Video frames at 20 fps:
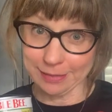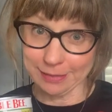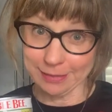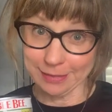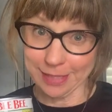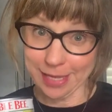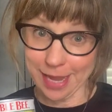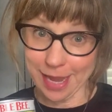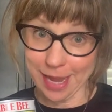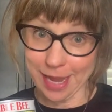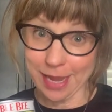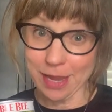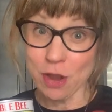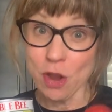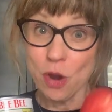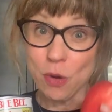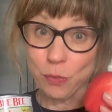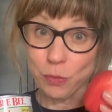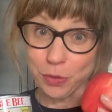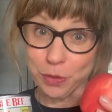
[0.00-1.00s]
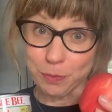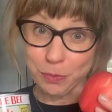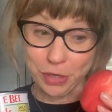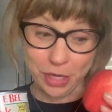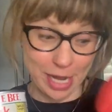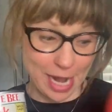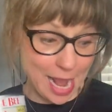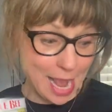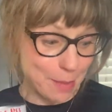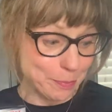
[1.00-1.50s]
okay? We're gonna put an
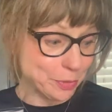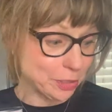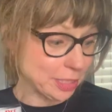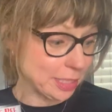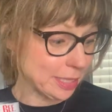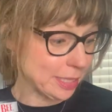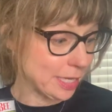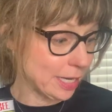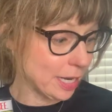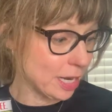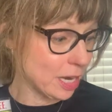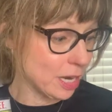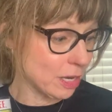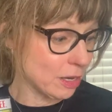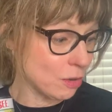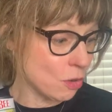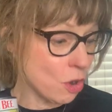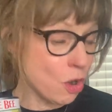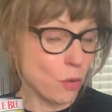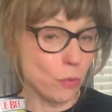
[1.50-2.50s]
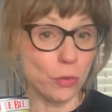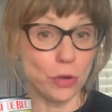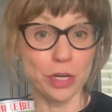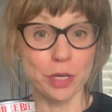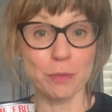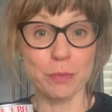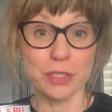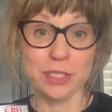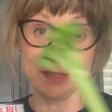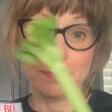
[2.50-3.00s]
apple in there, we're gonna
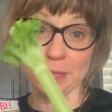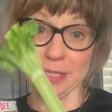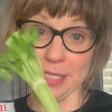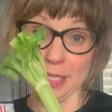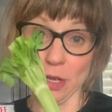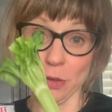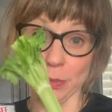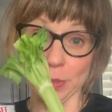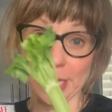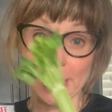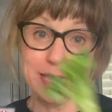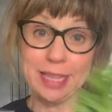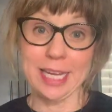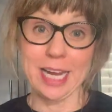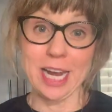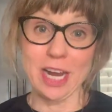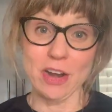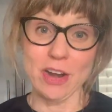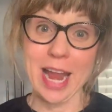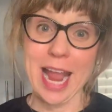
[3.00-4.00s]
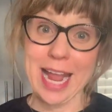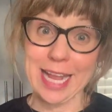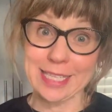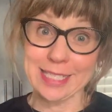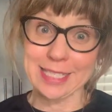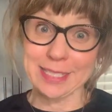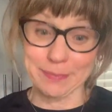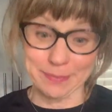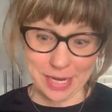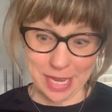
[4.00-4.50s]
put some celery in there, and
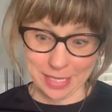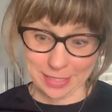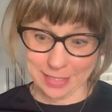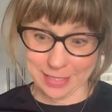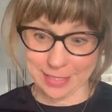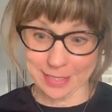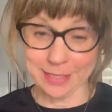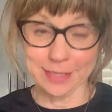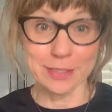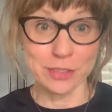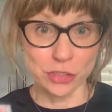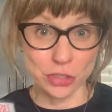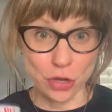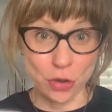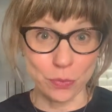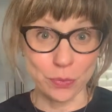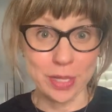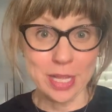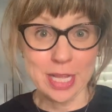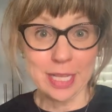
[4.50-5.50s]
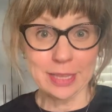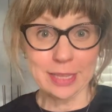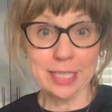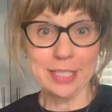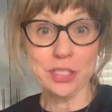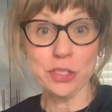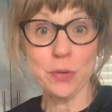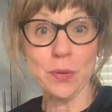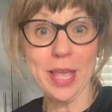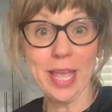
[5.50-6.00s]
some nuts. So let's
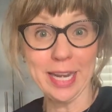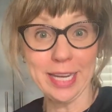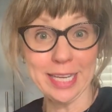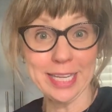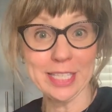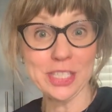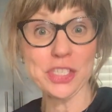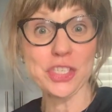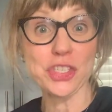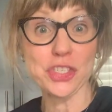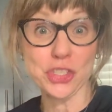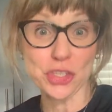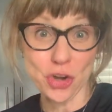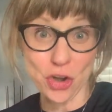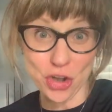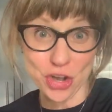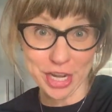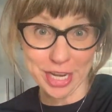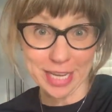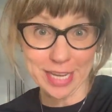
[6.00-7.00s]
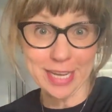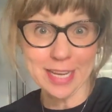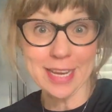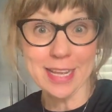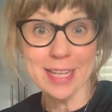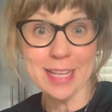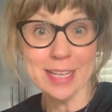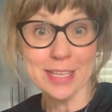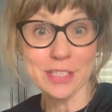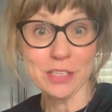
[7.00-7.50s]
go ahead and get started.
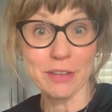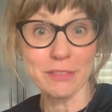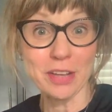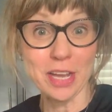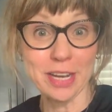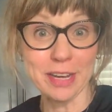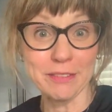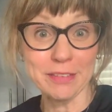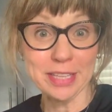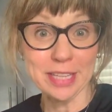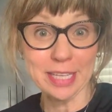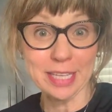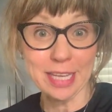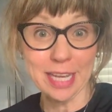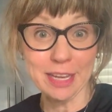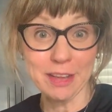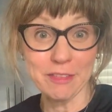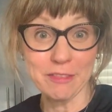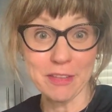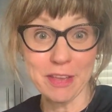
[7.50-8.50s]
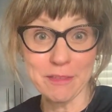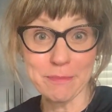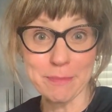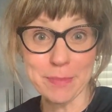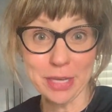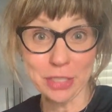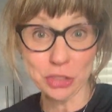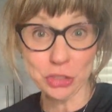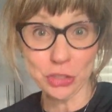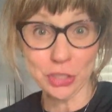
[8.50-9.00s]
So I've got everything kind of
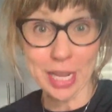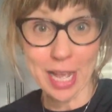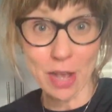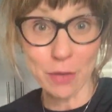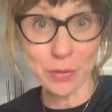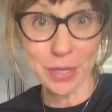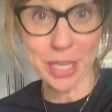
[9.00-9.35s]
measured out